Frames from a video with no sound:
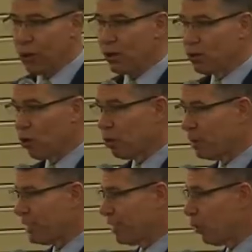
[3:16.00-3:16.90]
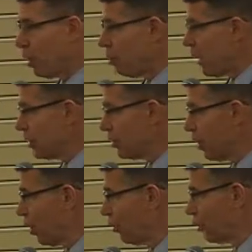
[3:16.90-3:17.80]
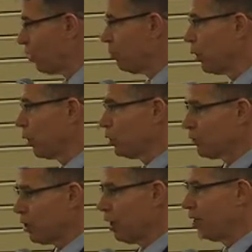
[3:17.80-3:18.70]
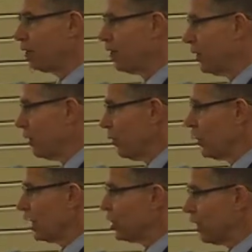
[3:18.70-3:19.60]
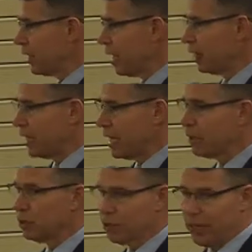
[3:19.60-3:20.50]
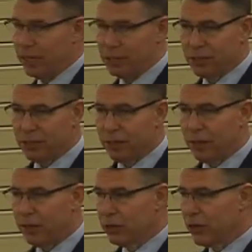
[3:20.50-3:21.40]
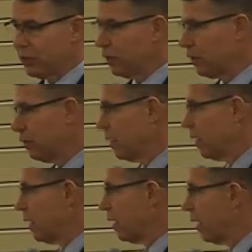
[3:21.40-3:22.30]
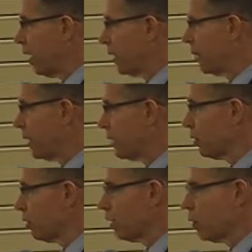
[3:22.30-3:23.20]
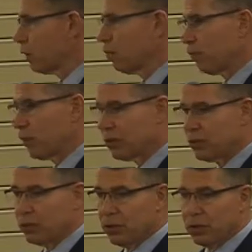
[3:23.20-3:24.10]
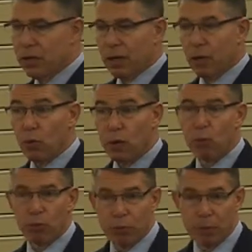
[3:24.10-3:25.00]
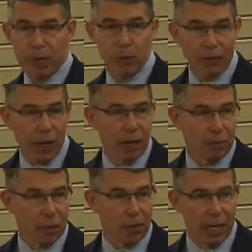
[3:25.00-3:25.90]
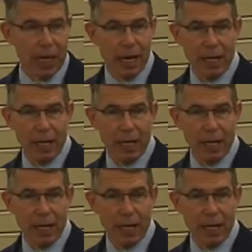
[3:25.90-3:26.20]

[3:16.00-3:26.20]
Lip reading: or at Normandy, or at Bastogne, or at Birch's Garden when they shut down the Eagle's Nest under Hitler in the great 101st? Where would we be without them, you might